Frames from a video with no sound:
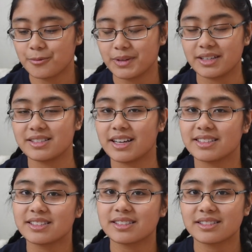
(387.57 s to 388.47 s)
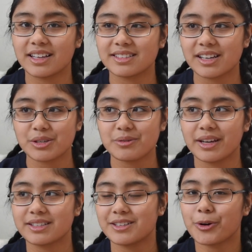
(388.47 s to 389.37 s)
because that's that's how you
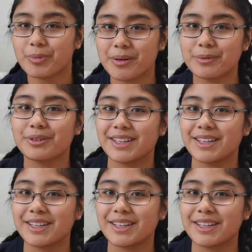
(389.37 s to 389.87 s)
get to know people.